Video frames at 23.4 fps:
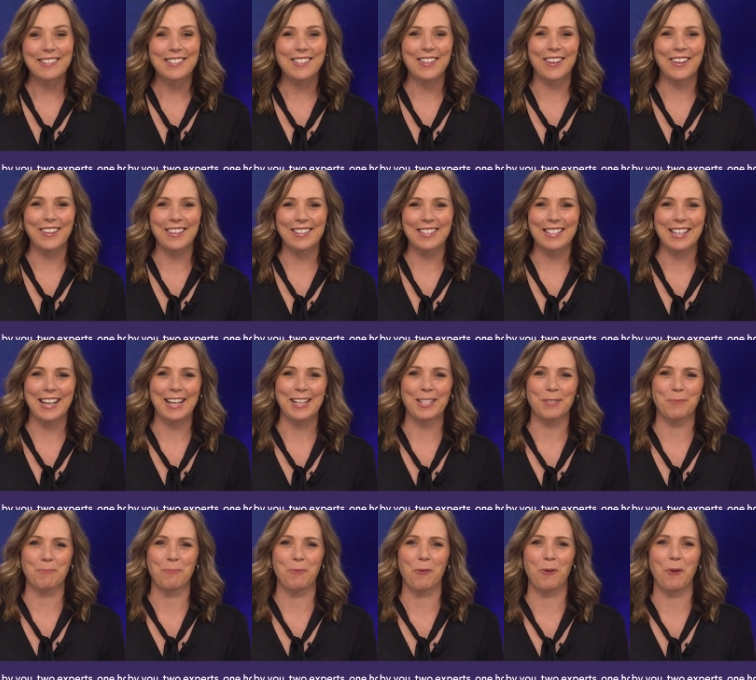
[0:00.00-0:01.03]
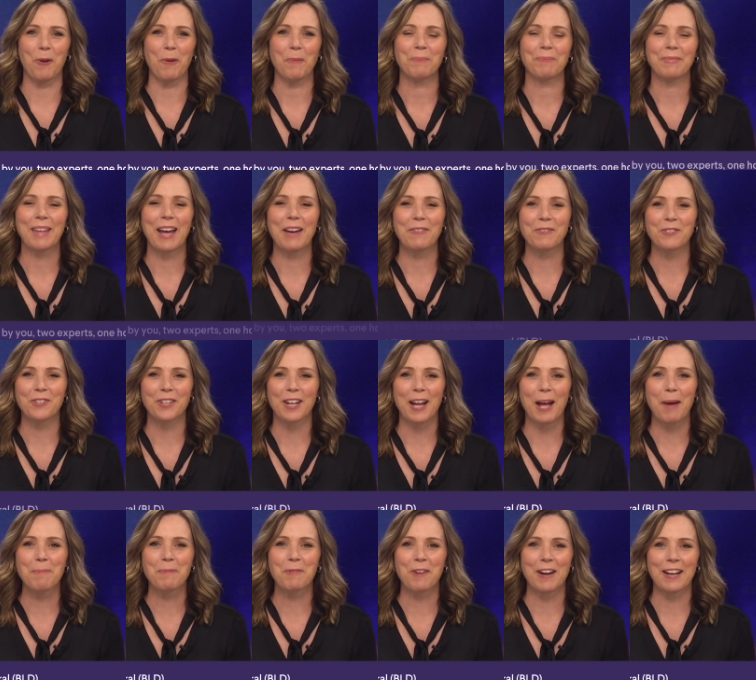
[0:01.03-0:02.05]
stock of the day is Boral. After it
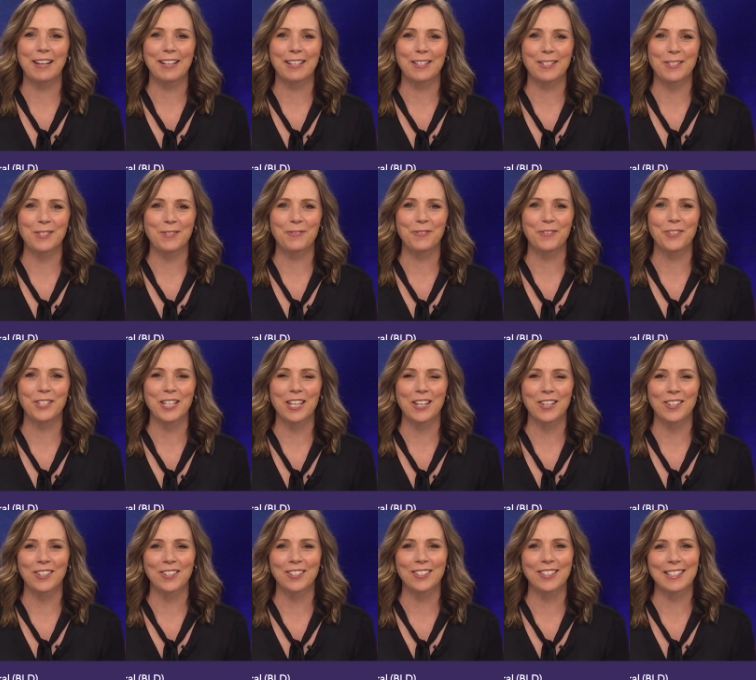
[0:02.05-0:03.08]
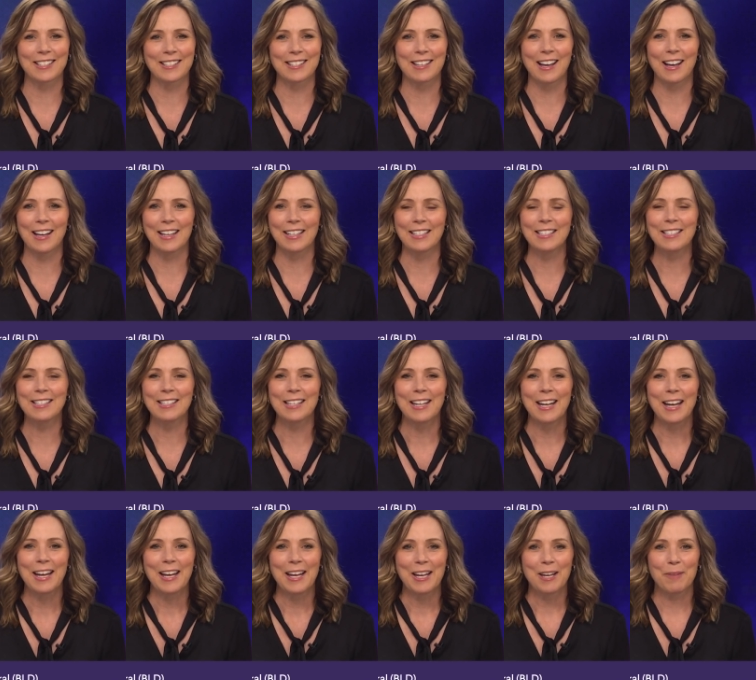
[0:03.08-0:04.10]
upgraded its full year earnings guidance,
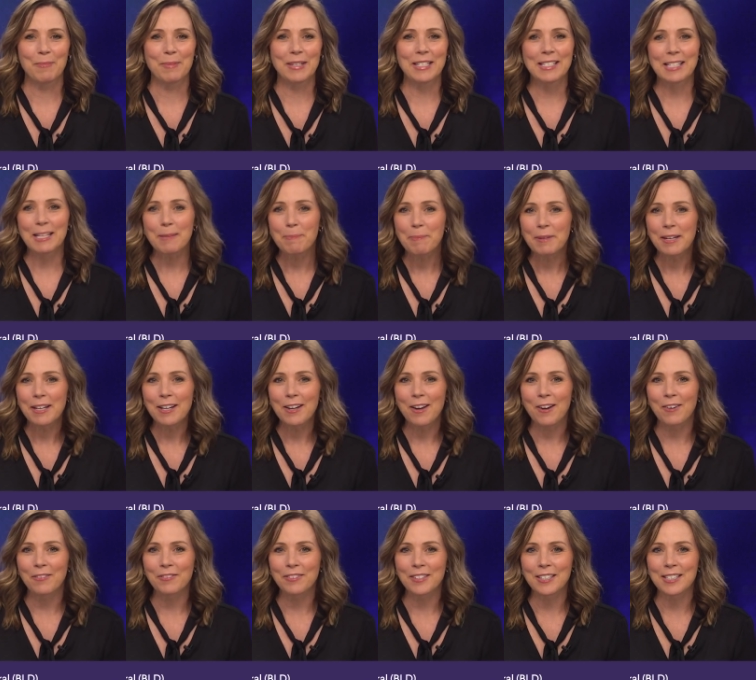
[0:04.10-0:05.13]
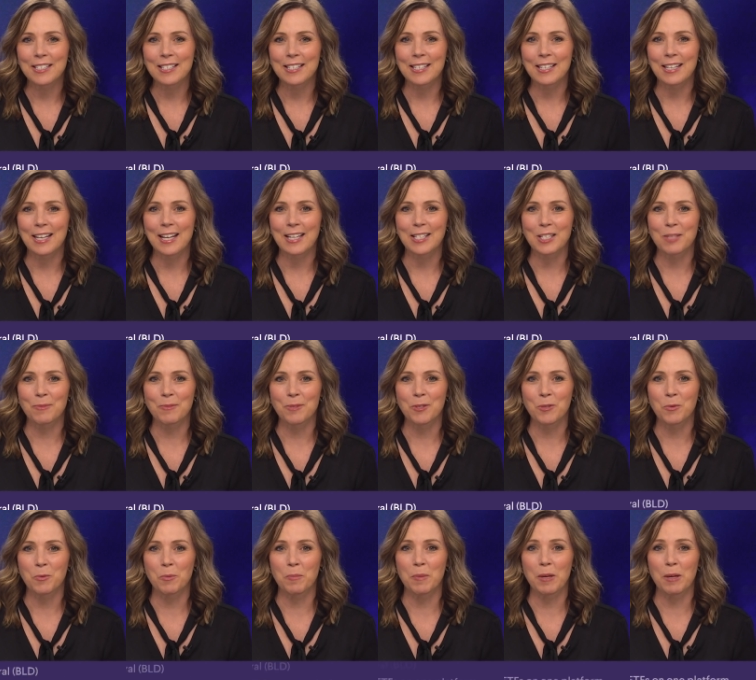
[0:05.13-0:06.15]
amid deepening confidence that
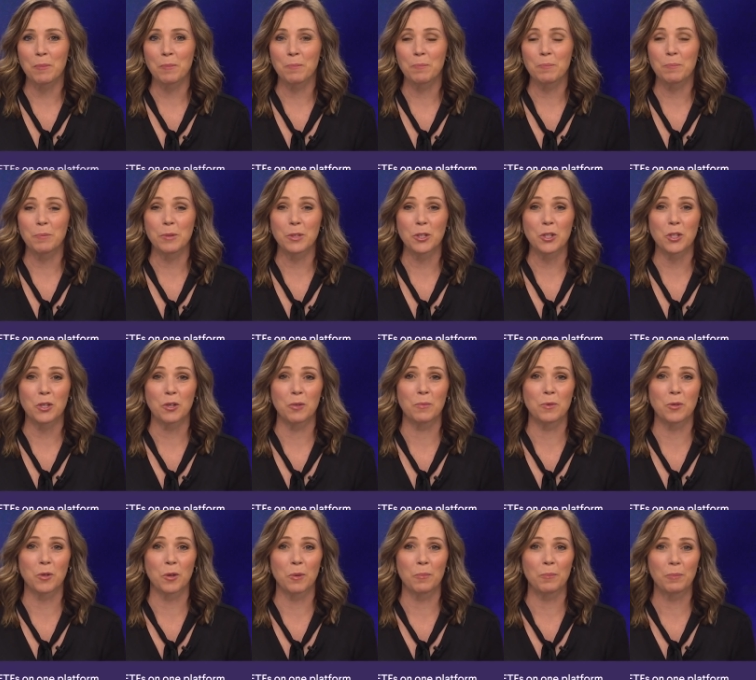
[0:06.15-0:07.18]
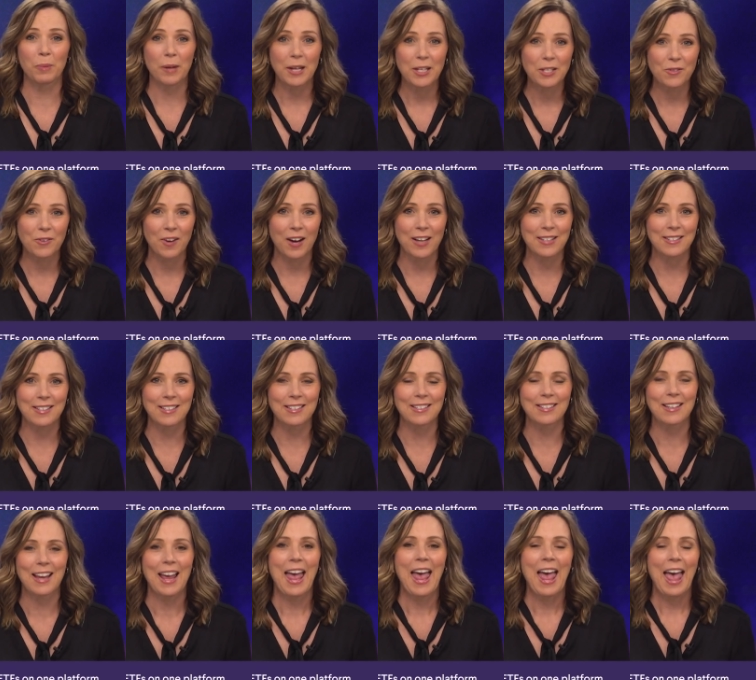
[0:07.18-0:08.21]
customers will be able to absorb price
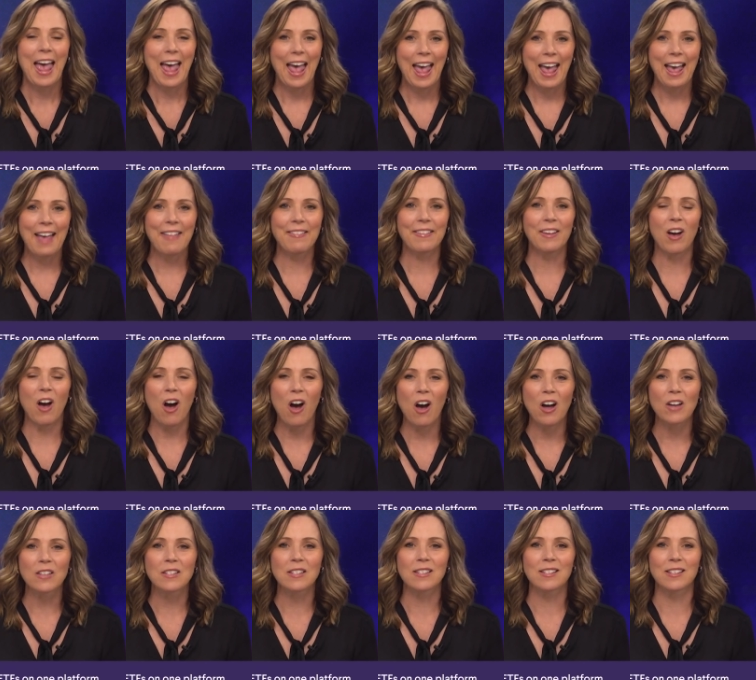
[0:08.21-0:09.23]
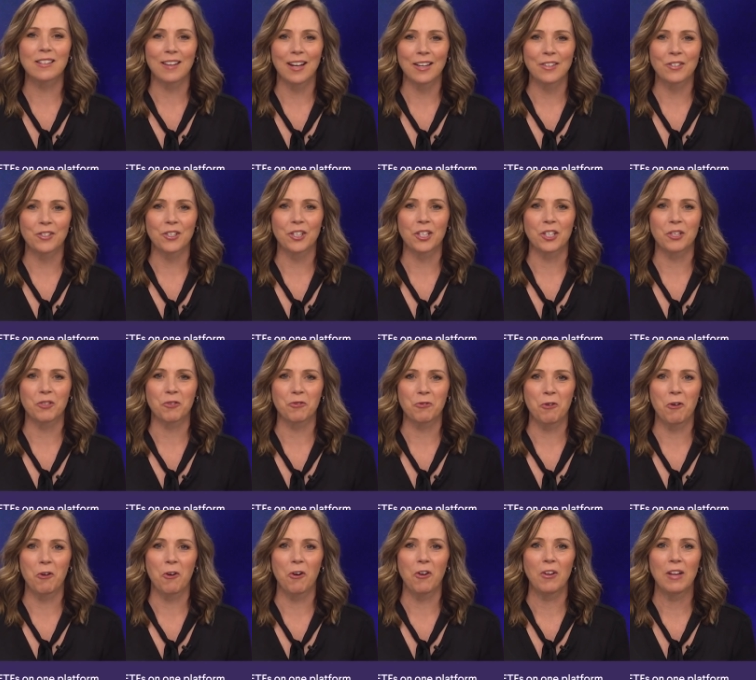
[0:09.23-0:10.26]
rises and that costs are under
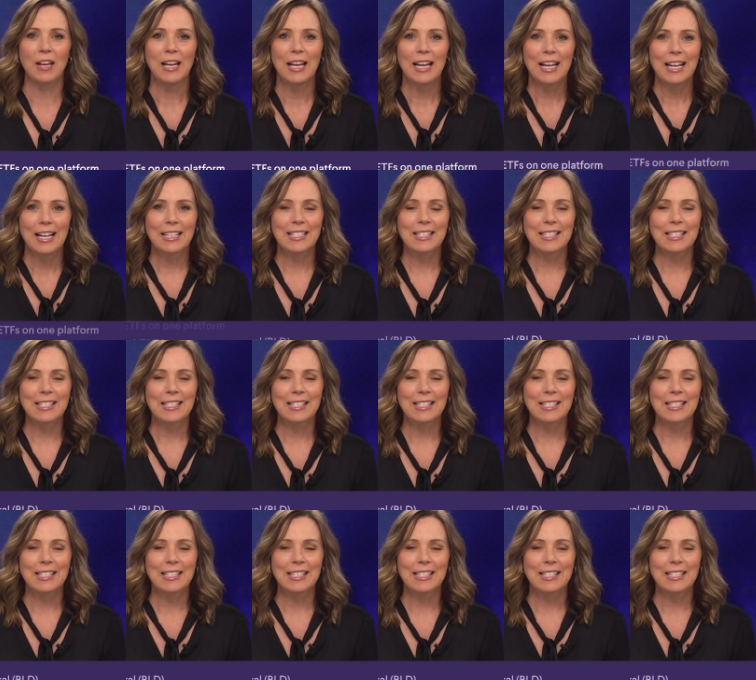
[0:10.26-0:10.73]
control, it